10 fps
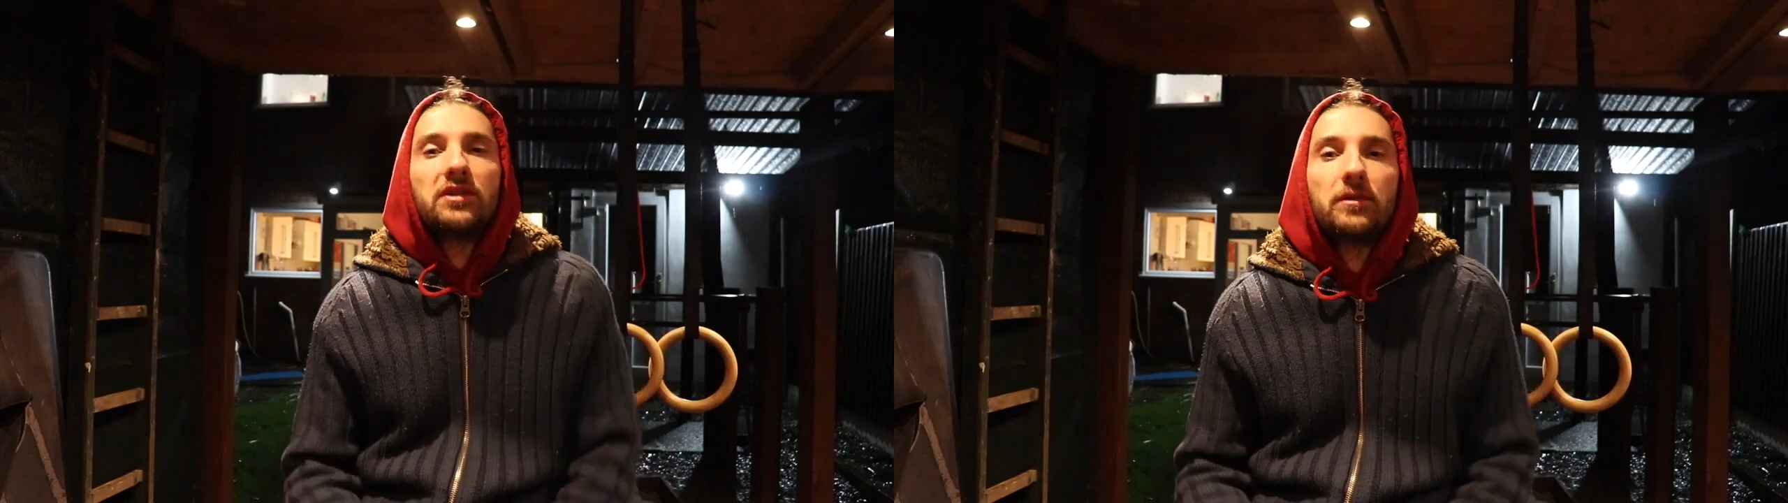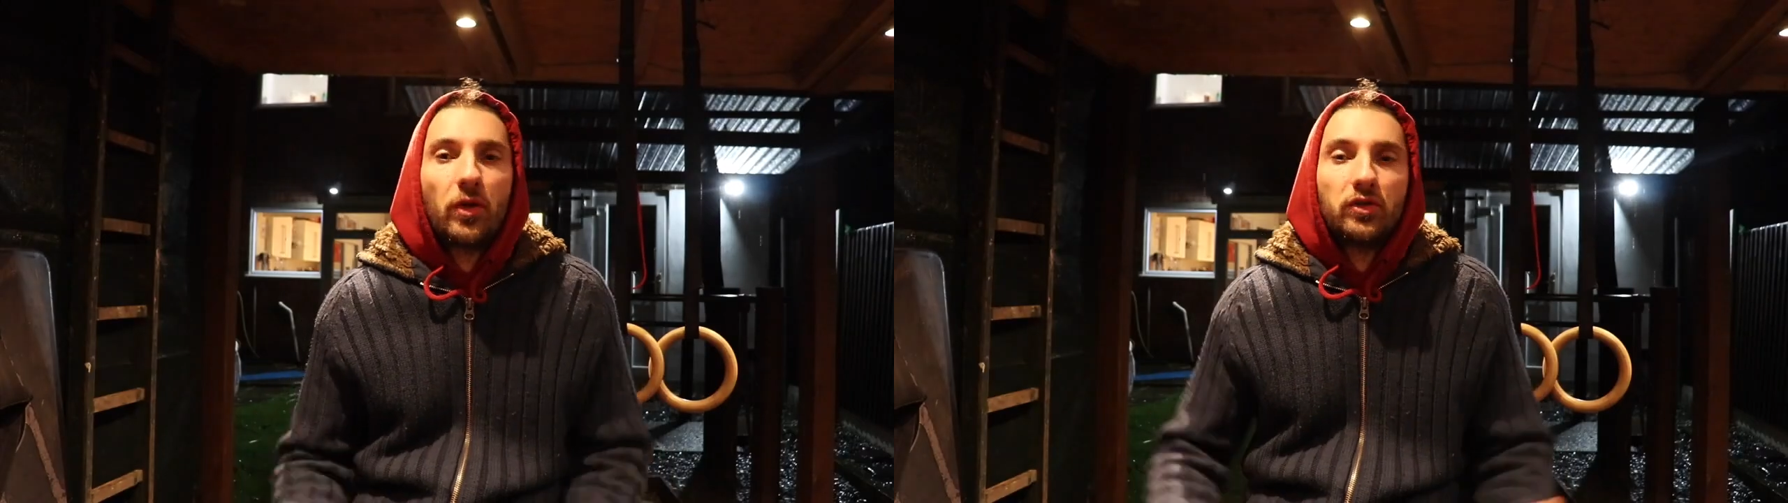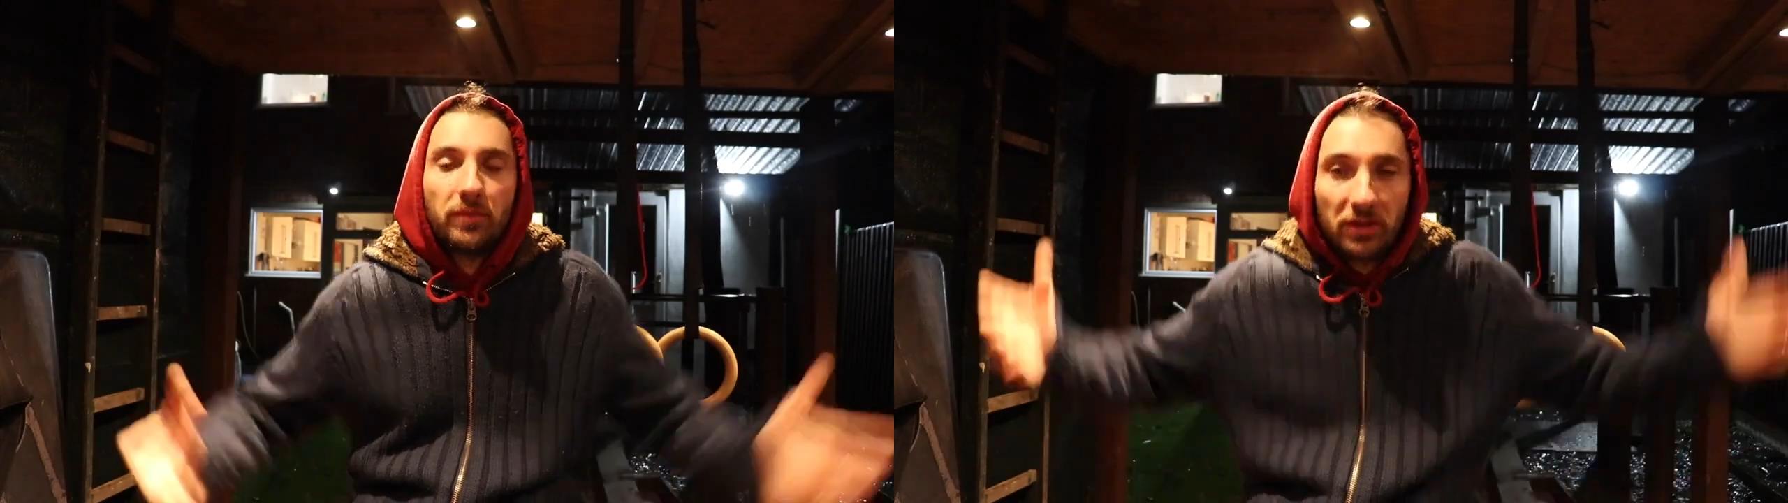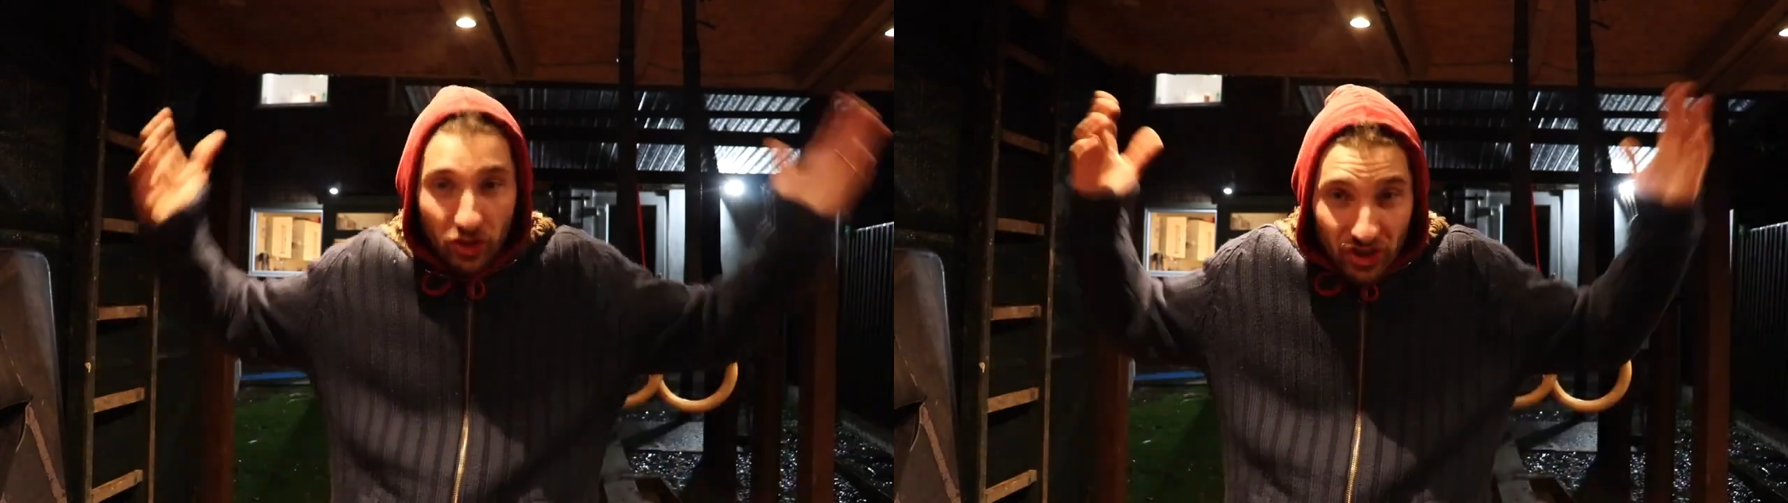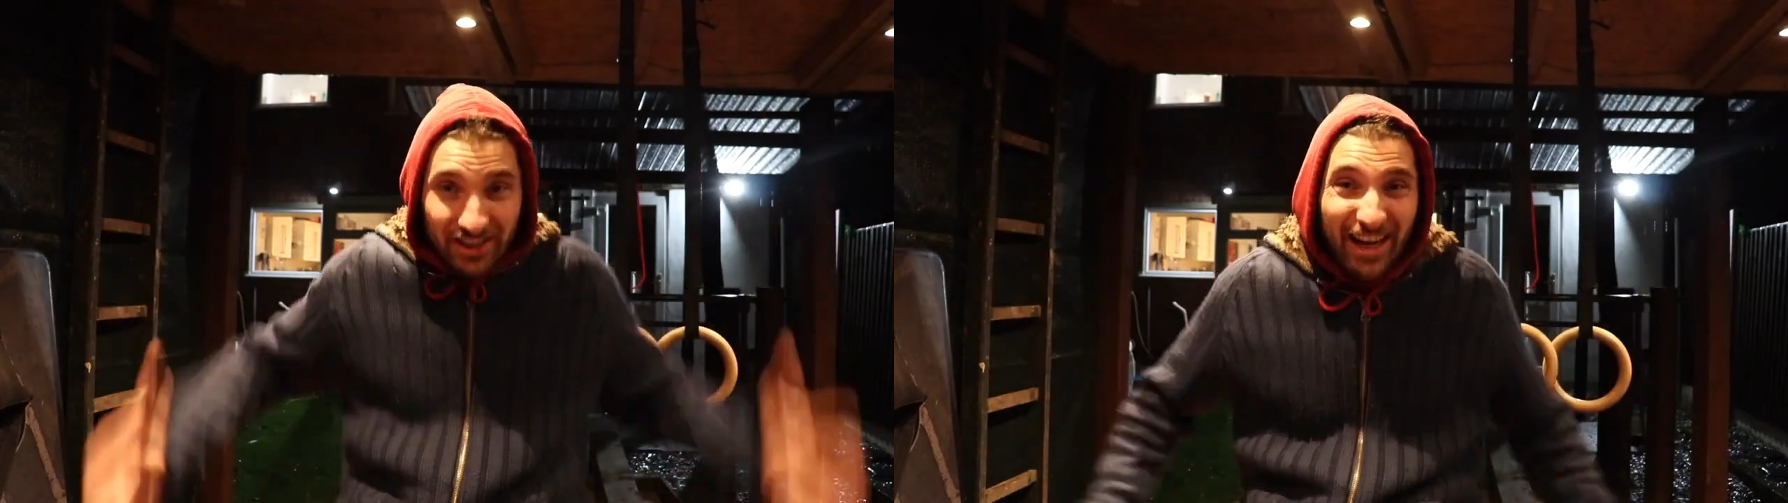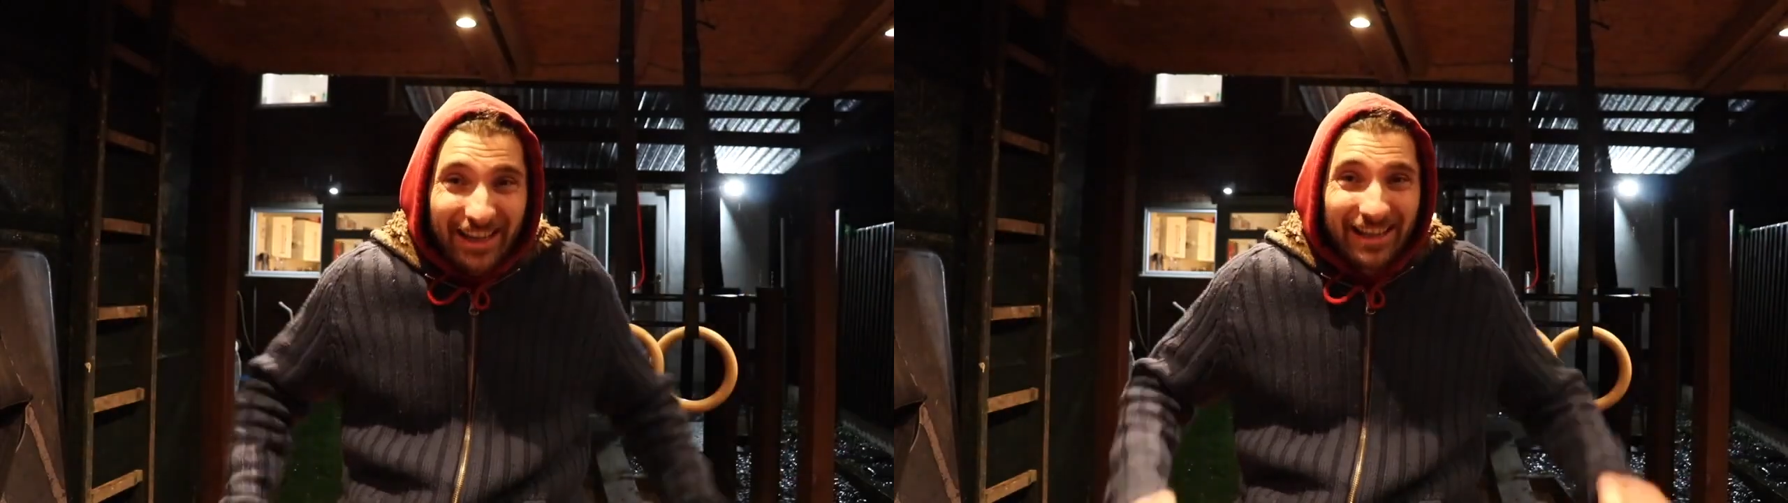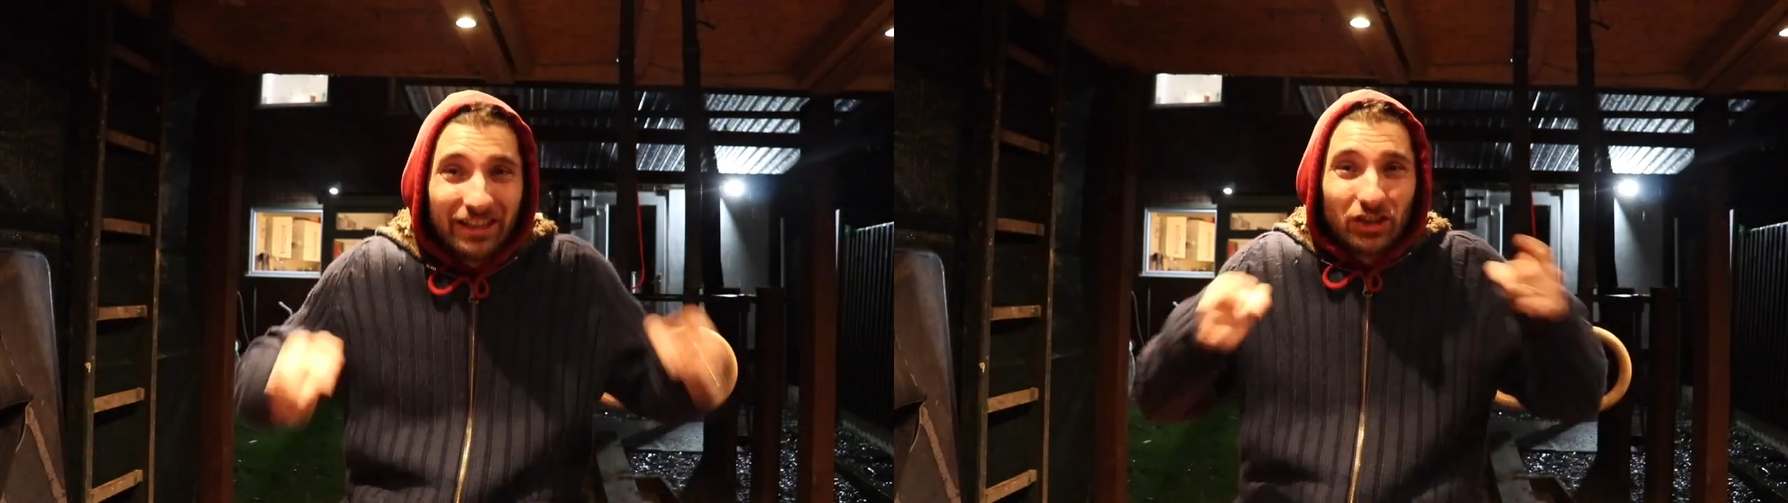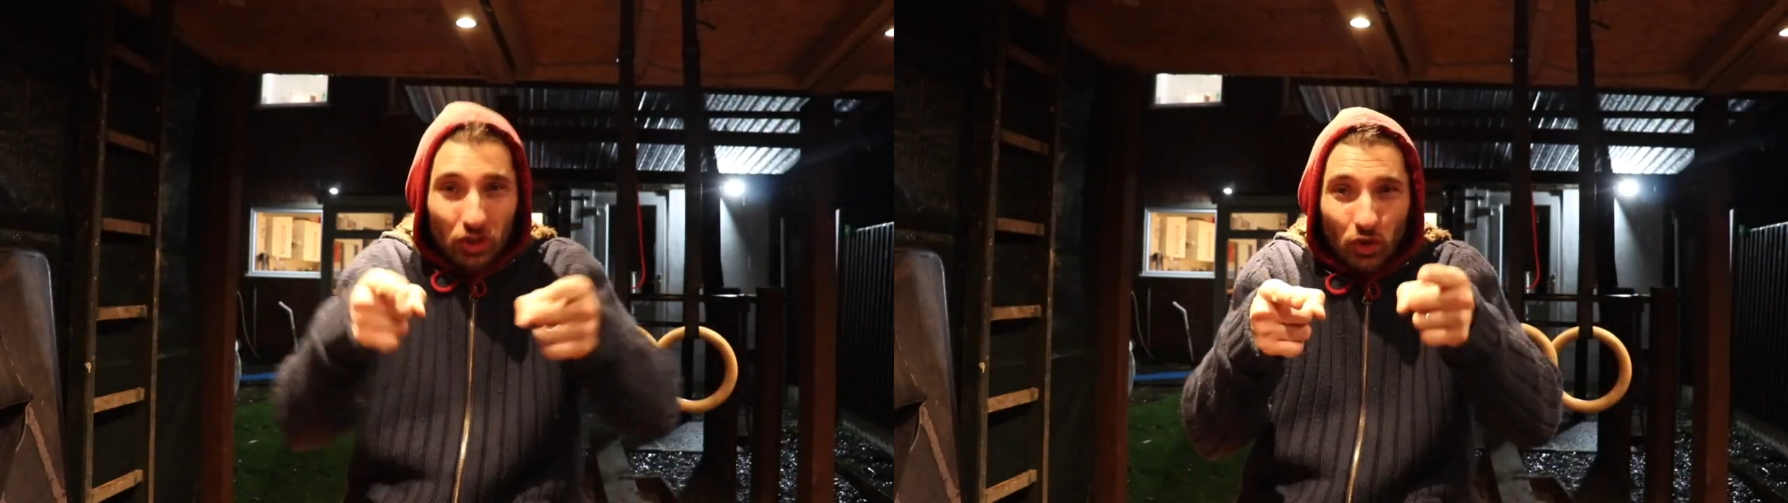as opposed to me just sat here
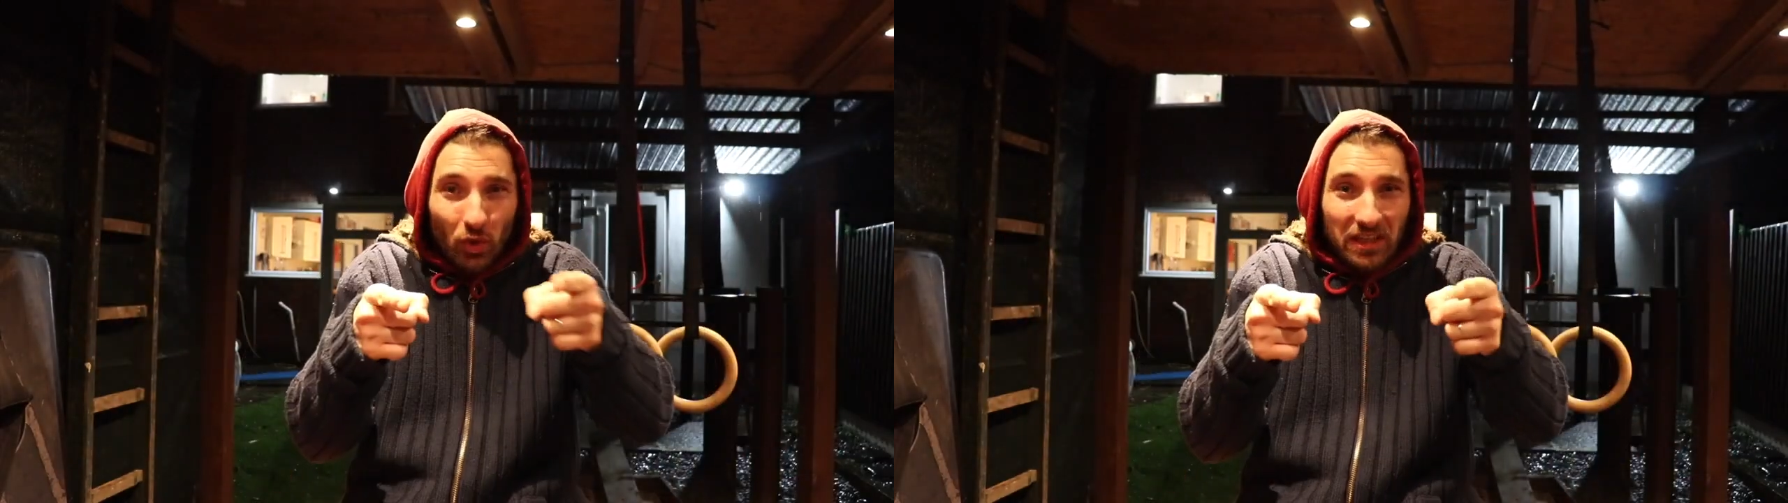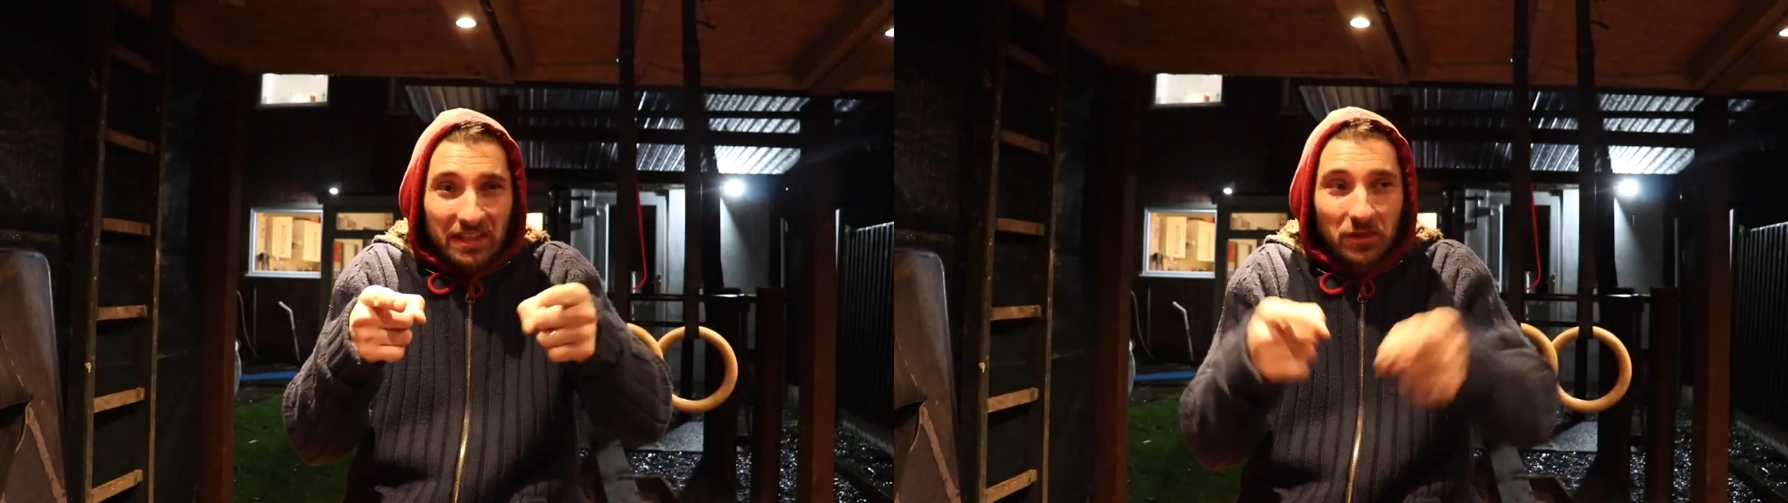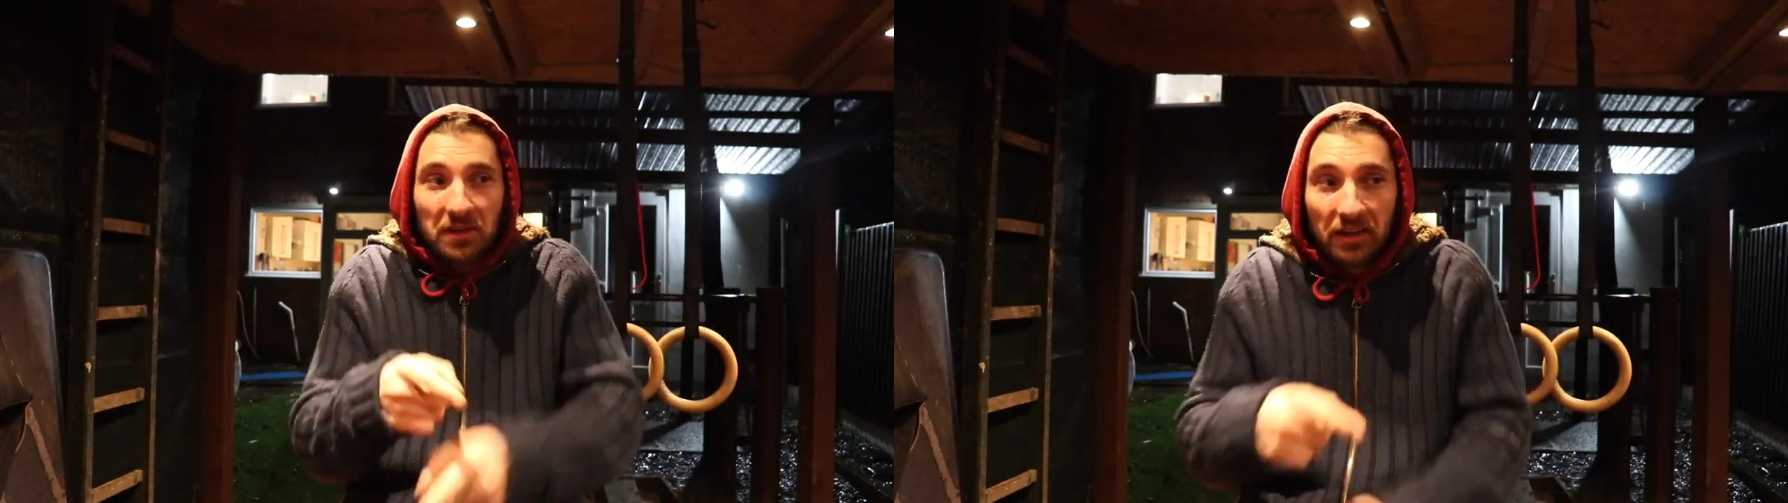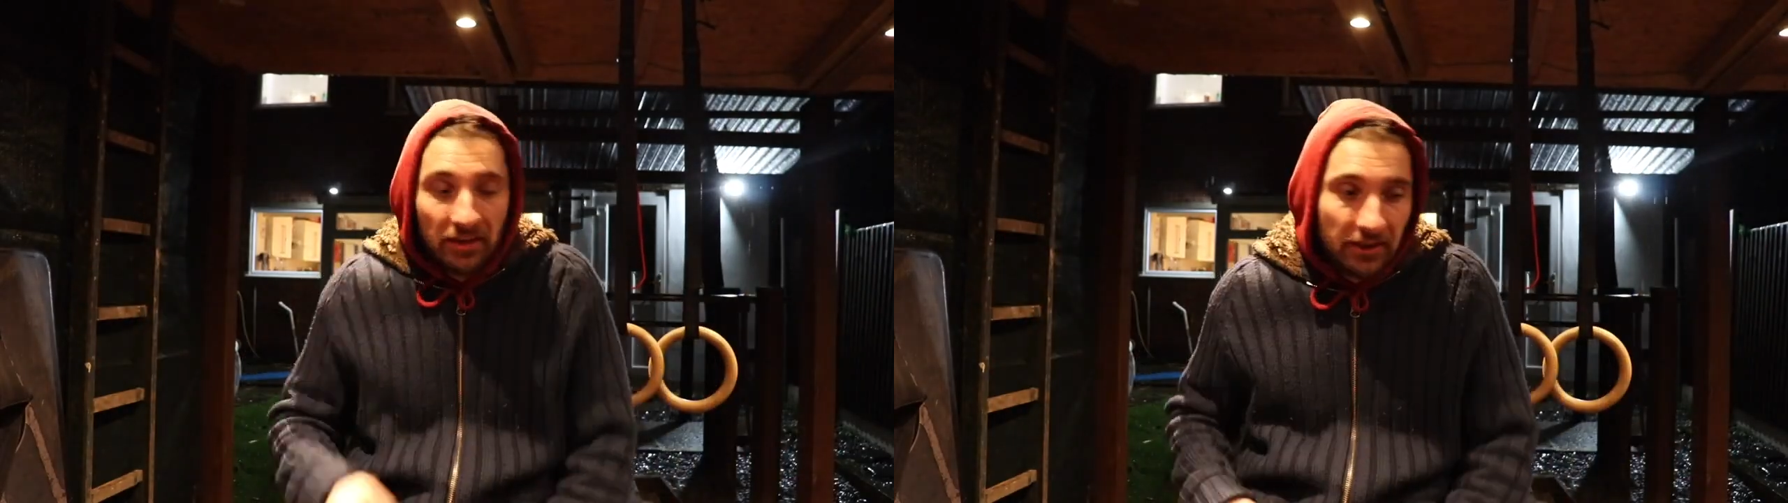talking to you.